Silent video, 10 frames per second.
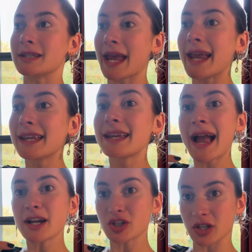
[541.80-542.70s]
taking
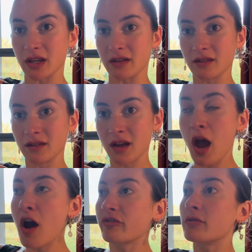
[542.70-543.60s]
action
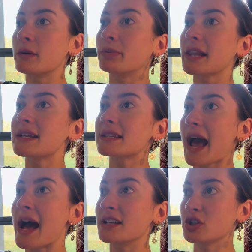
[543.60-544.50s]
from a place
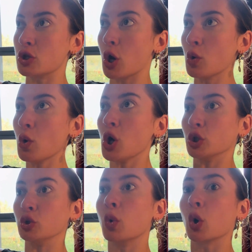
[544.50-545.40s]
as though
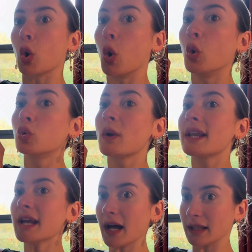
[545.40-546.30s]
you are
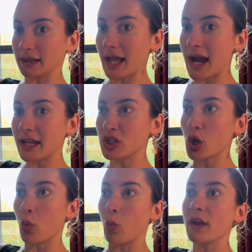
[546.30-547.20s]
already aligned
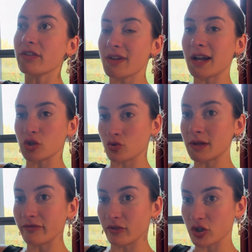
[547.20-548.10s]
with that
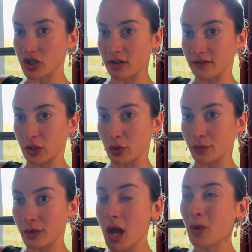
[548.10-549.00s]
dream version of you,
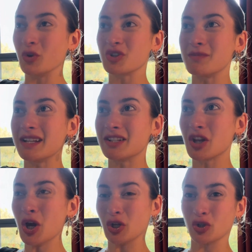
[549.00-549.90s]
which means
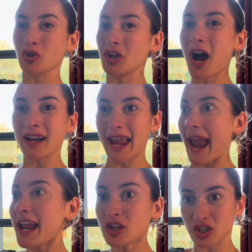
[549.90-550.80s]
you're not
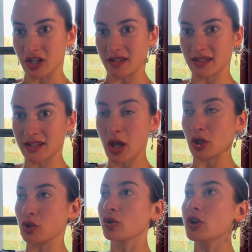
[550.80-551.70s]
anxious,
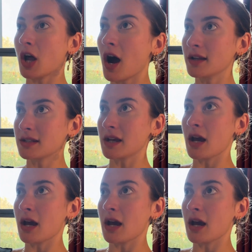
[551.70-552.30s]
you're not